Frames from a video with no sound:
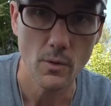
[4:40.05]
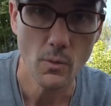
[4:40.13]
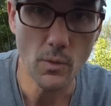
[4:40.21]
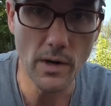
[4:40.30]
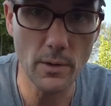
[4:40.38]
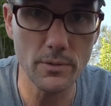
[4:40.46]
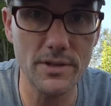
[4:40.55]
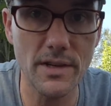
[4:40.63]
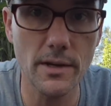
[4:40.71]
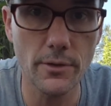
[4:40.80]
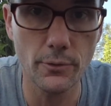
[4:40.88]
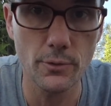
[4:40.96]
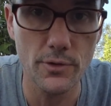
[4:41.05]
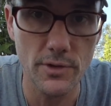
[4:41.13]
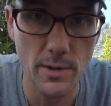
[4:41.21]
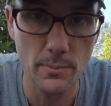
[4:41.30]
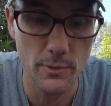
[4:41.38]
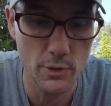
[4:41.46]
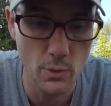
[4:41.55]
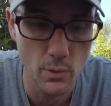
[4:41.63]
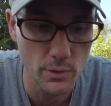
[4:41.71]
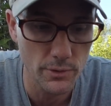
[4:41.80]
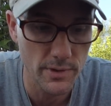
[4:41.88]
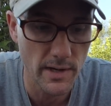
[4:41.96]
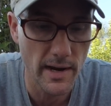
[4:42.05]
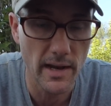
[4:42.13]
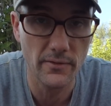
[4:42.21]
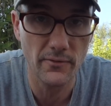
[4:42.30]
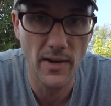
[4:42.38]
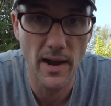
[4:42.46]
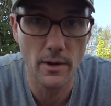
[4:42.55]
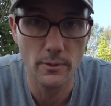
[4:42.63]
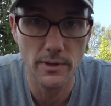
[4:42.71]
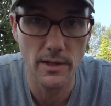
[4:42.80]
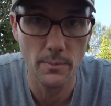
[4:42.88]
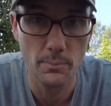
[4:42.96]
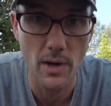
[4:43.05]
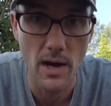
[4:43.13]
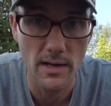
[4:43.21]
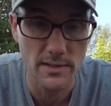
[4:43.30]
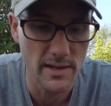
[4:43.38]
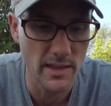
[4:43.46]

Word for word: When I was digging through some tools that I had found in a box,